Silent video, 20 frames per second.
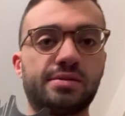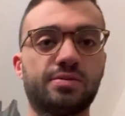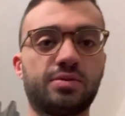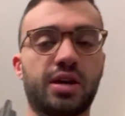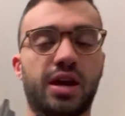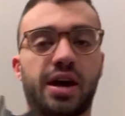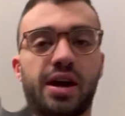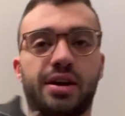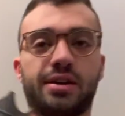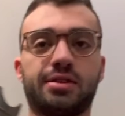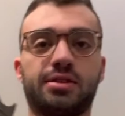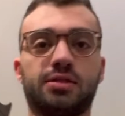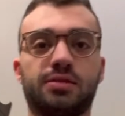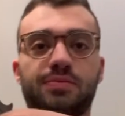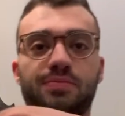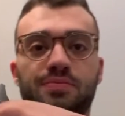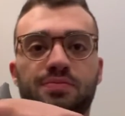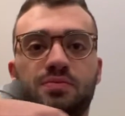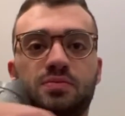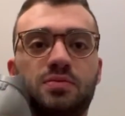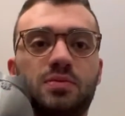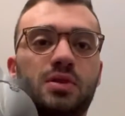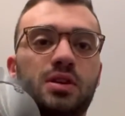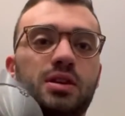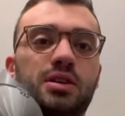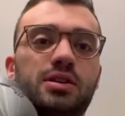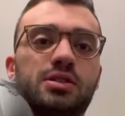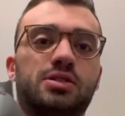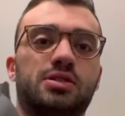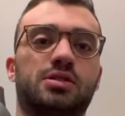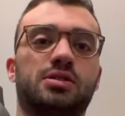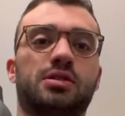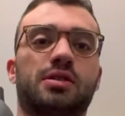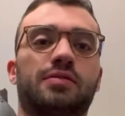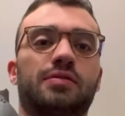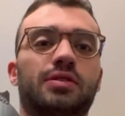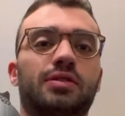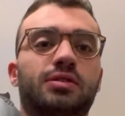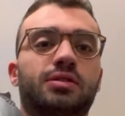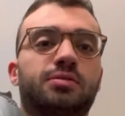And I just
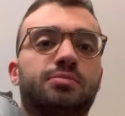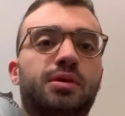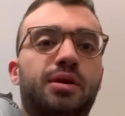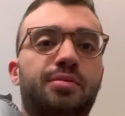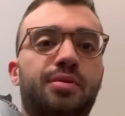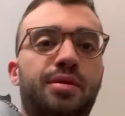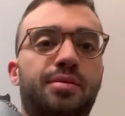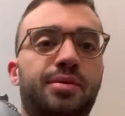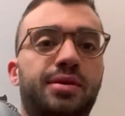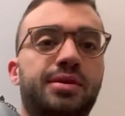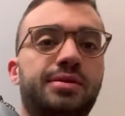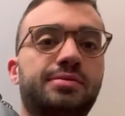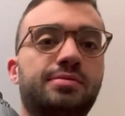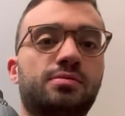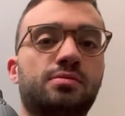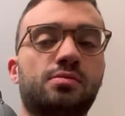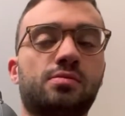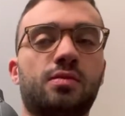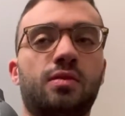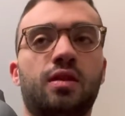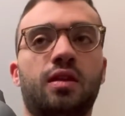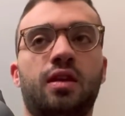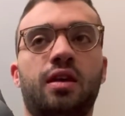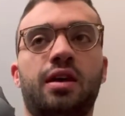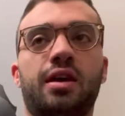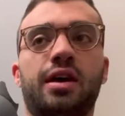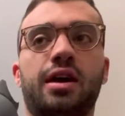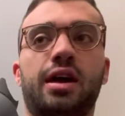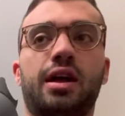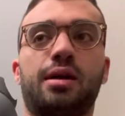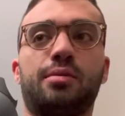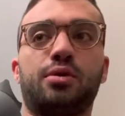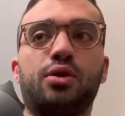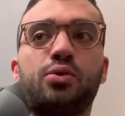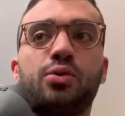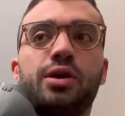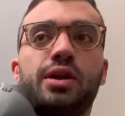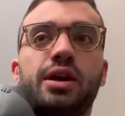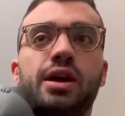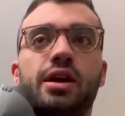love this. This is my baby. And I'm going to
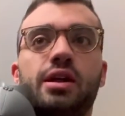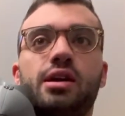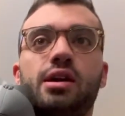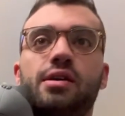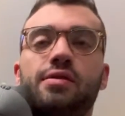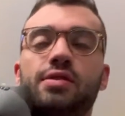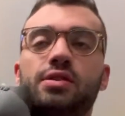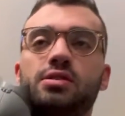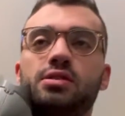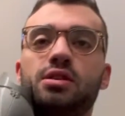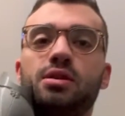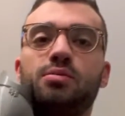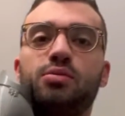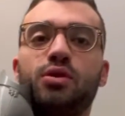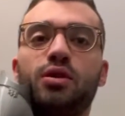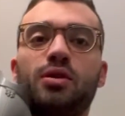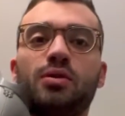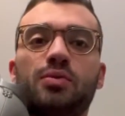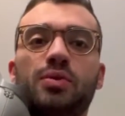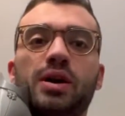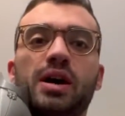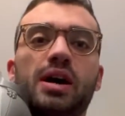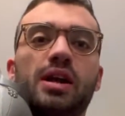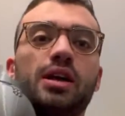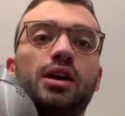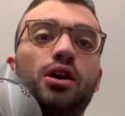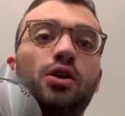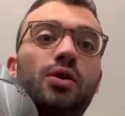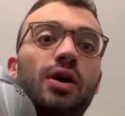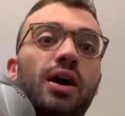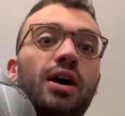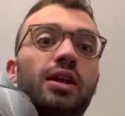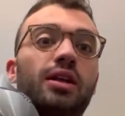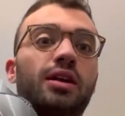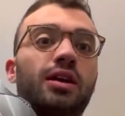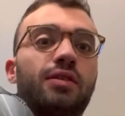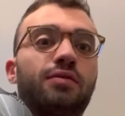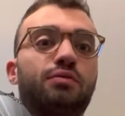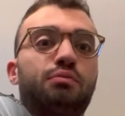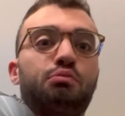win again, obviously. But we got to go ahead
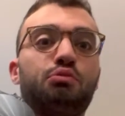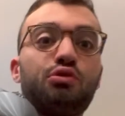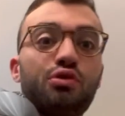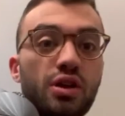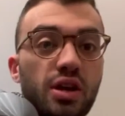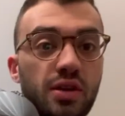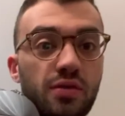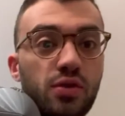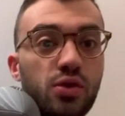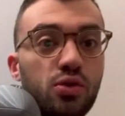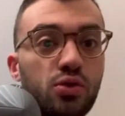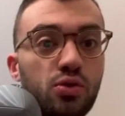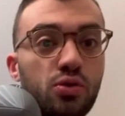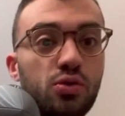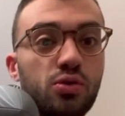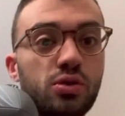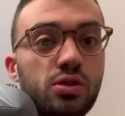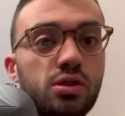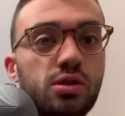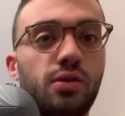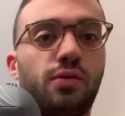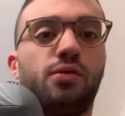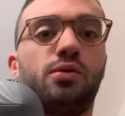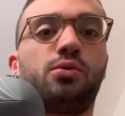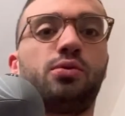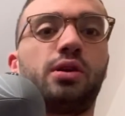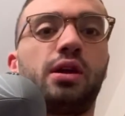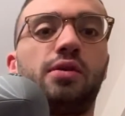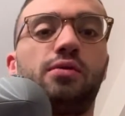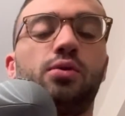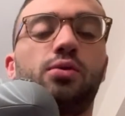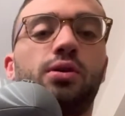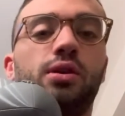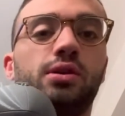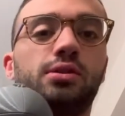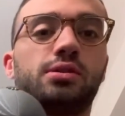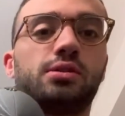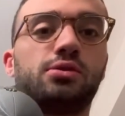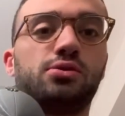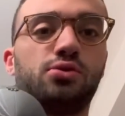and give previews for what everyone
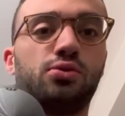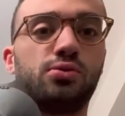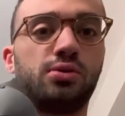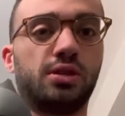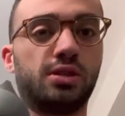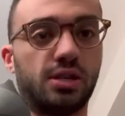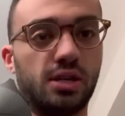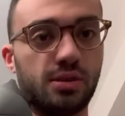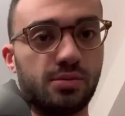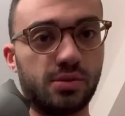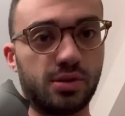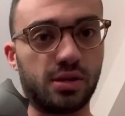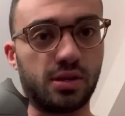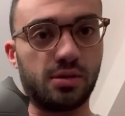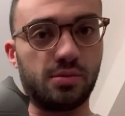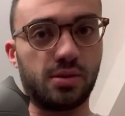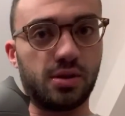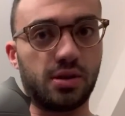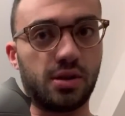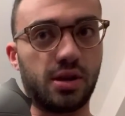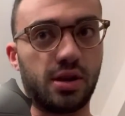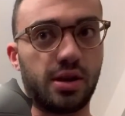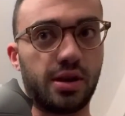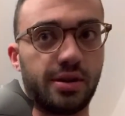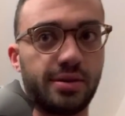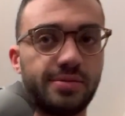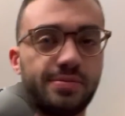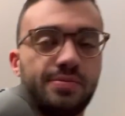else's losing team is going to be like.